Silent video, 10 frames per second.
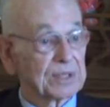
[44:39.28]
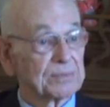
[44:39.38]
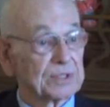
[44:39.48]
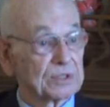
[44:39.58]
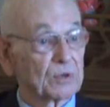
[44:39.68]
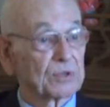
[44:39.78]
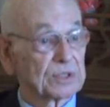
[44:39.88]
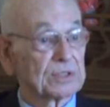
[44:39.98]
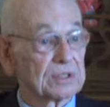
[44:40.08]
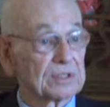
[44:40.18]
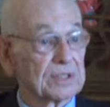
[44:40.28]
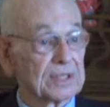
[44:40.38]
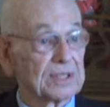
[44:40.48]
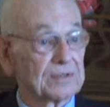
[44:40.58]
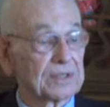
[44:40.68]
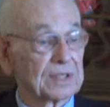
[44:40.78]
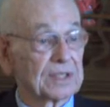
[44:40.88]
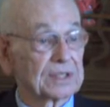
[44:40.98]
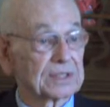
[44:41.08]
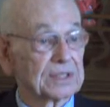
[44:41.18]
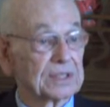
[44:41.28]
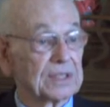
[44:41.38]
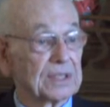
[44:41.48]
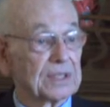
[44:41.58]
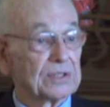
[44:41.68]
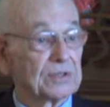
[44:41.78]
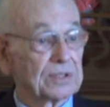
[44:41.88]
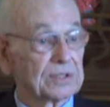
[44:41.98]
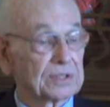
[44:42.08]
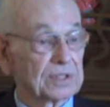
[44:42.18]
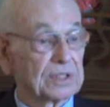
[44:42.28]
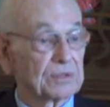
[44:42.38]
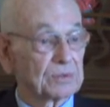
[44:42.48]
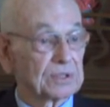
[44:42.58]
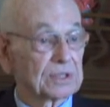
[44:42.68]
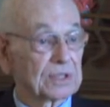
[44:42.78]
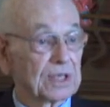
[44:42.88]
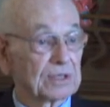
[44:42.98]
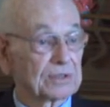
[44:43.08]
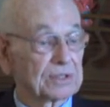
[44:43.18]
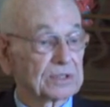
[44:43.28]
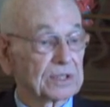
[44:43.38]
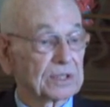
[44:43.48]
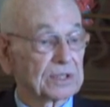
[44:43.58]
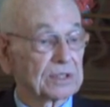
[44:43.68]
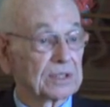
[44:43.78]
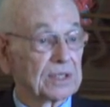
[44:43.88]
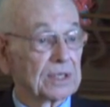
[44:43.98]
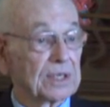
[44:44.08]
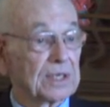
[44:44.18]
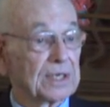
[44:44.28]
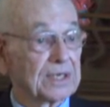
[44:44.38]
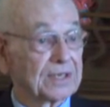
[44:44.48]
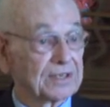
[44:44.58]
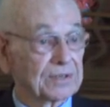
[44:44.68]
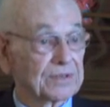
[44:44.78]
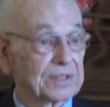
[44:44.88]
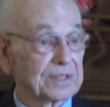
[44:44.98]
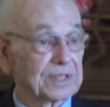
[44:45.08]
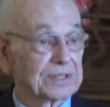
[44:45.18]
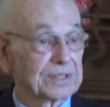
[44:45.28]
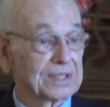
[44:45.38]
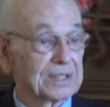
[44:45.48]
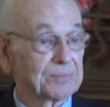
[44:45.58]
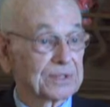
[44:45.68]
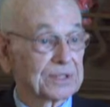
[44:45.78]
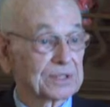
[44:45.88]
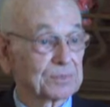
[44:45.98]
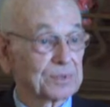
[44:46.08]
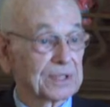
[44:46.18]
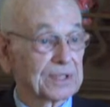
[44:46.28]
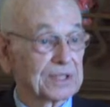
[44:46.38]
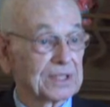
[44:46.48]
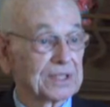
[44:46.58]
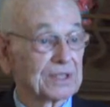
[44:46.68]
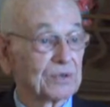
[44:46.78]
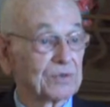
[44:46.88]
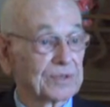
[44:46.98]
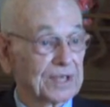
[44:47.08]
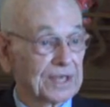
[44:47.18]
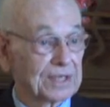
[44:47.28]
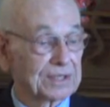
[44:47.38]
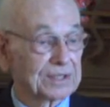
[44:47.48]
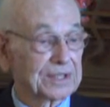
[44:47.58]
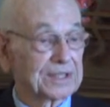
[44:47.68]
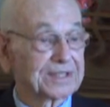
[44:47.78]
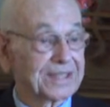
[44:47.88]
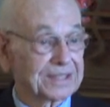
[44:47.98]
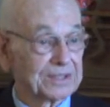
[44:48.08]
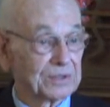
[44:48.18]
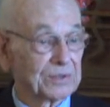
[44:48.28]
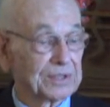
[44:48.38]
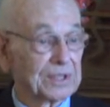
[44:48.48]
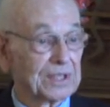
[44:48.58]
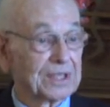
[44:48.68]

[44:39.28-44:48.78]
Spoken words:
Bremen, Georgia needed things. And you can see the World Congress Center and other things that he participated in over there to get that going.